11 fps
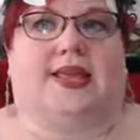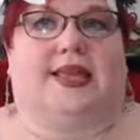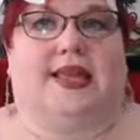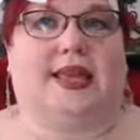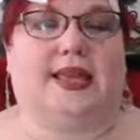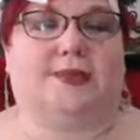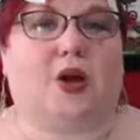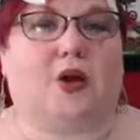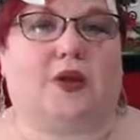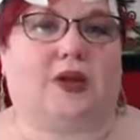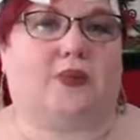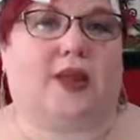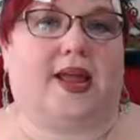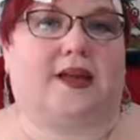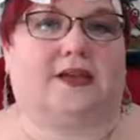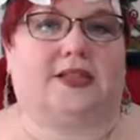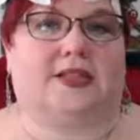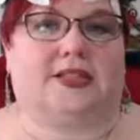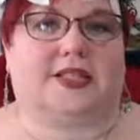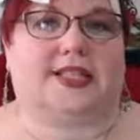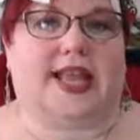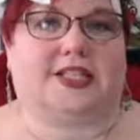him going around
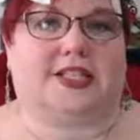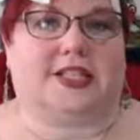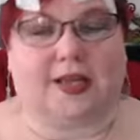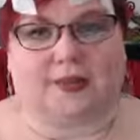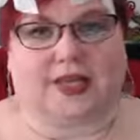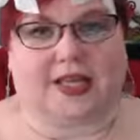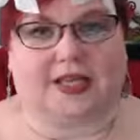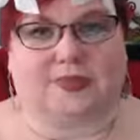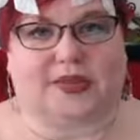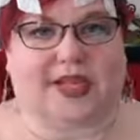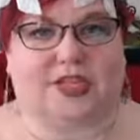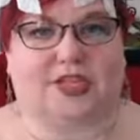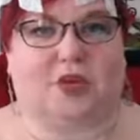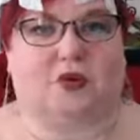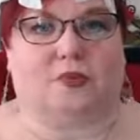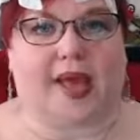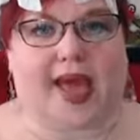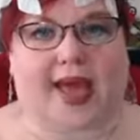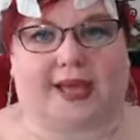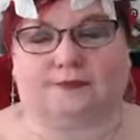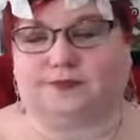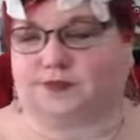snatching up kids because they were
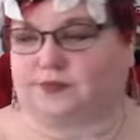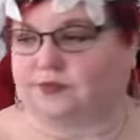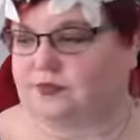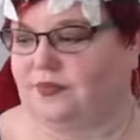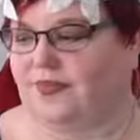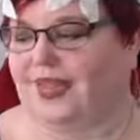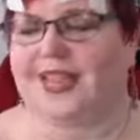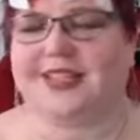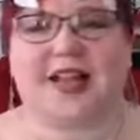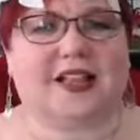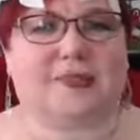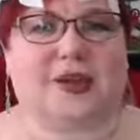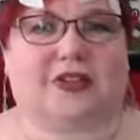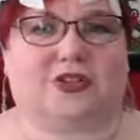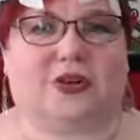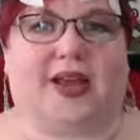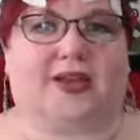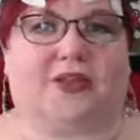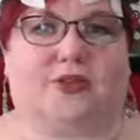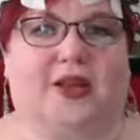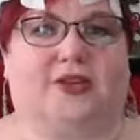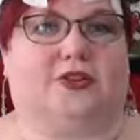bad. And it's all about trying to
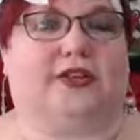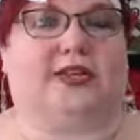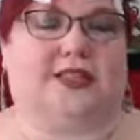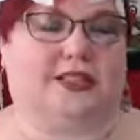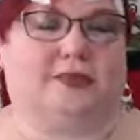threaten your kids to